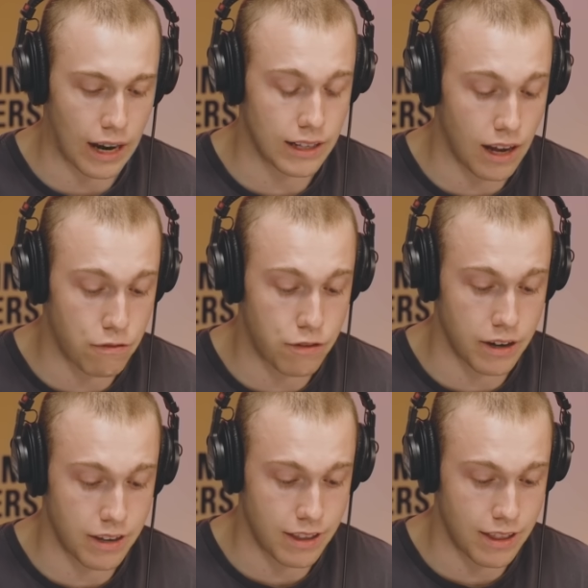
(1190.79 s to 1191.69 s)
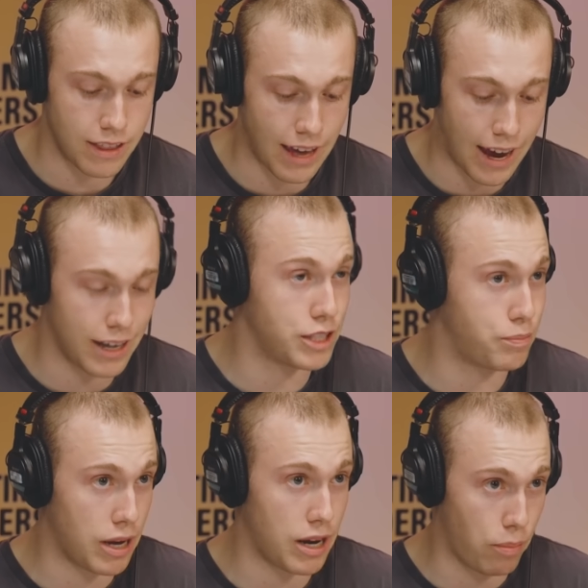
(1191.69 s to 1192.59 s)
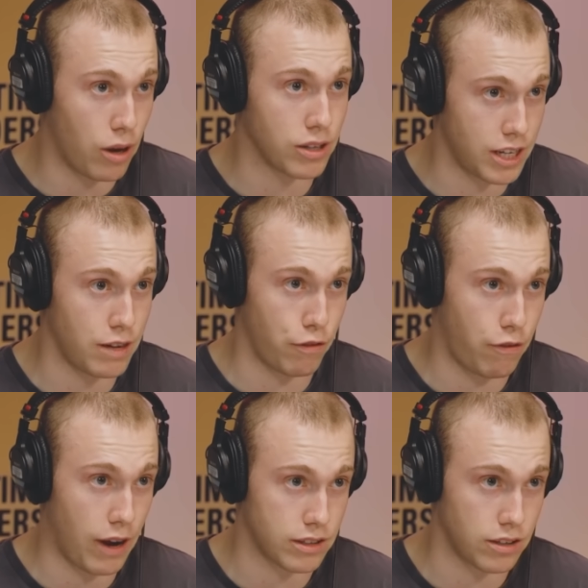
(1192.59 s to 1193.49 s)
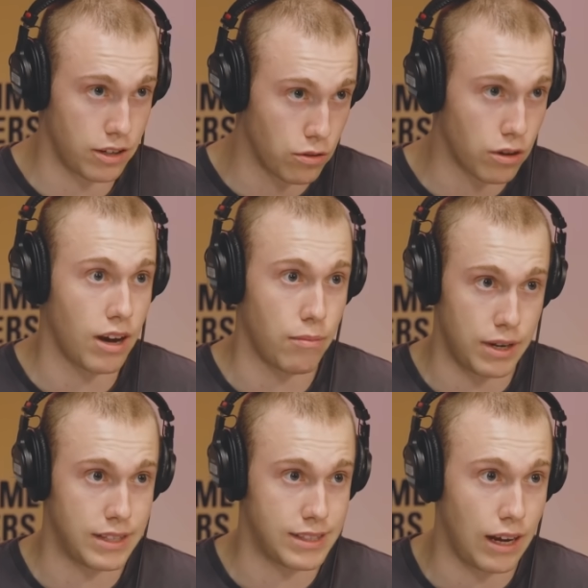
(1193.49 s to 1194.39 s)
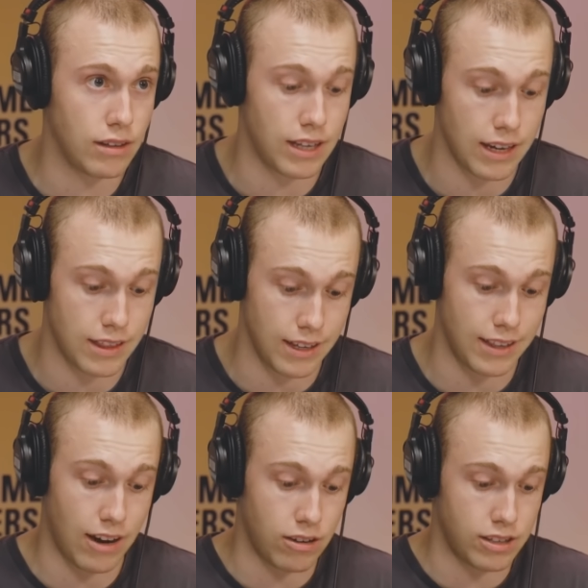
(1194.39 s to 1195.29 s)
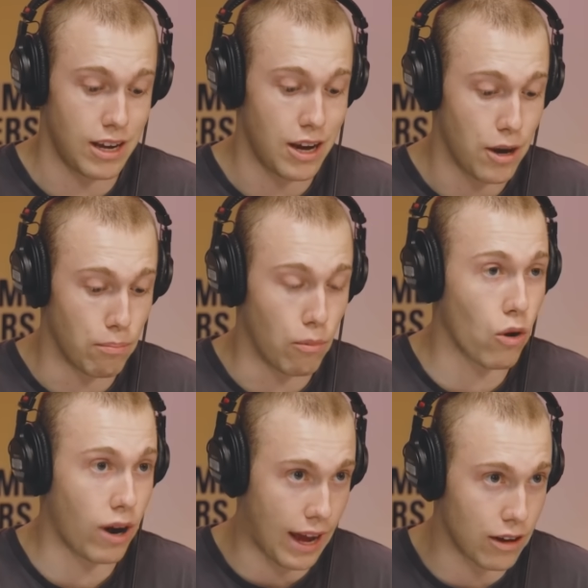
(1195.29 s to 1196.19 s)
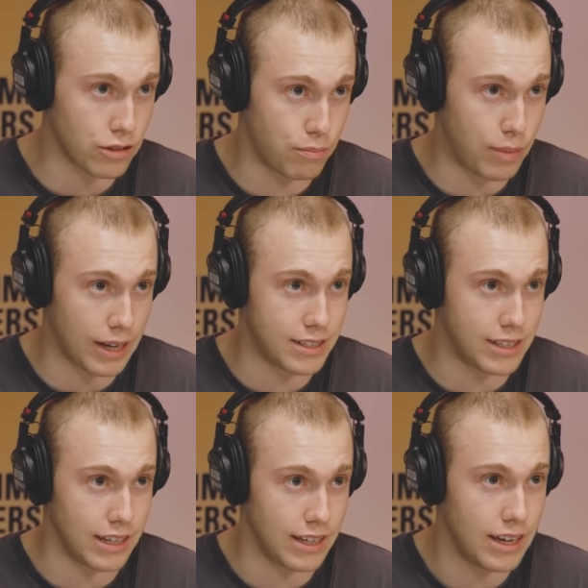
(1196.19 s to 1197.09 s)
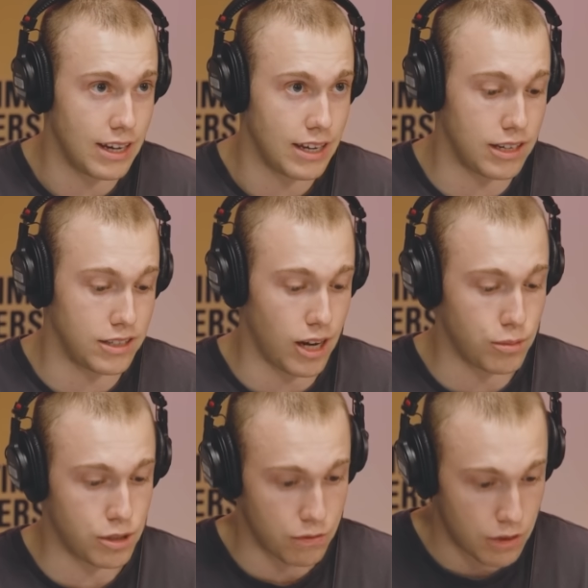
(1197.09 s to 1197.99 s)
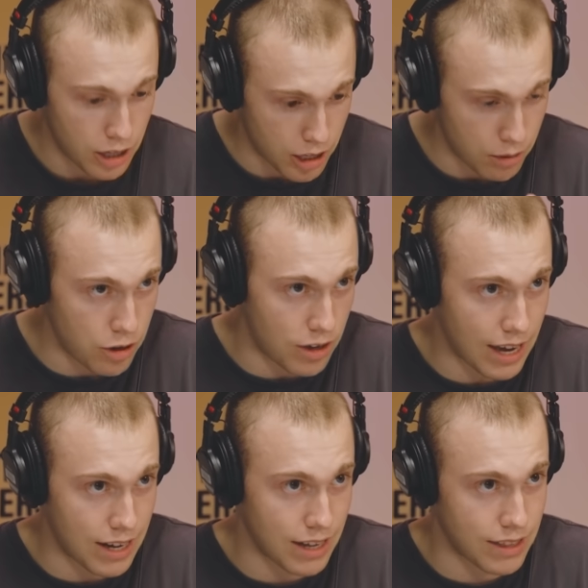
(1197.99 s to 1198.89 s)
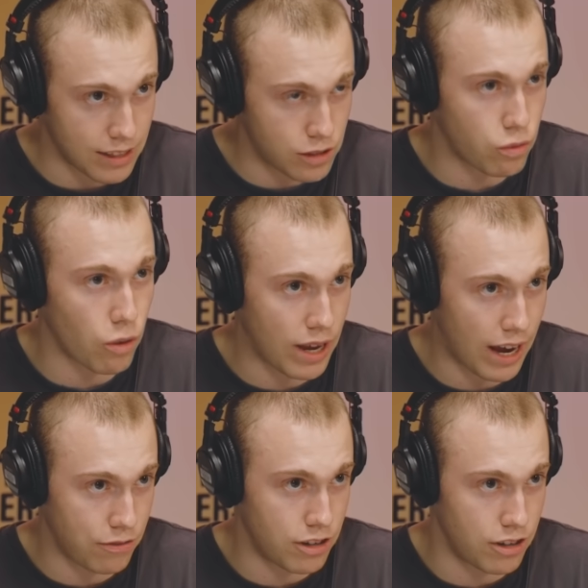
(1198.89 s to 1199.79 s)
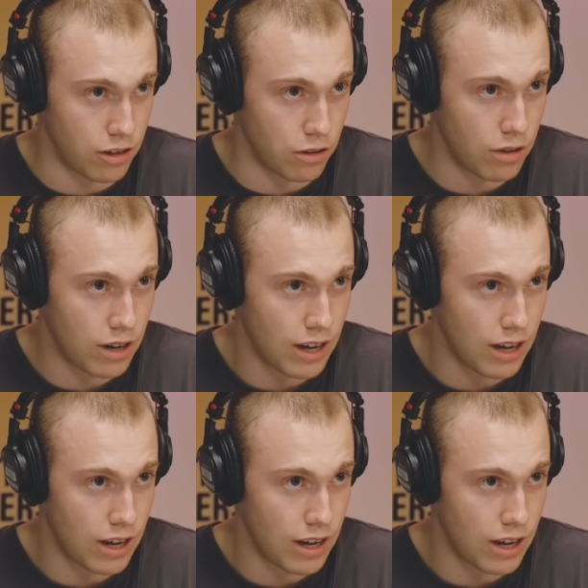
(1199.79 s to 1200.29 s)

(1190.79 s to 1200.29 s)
I love that that has been a positive effect on your company. It sounds like that there was more accountability in terms of communicating, this is what we have to do.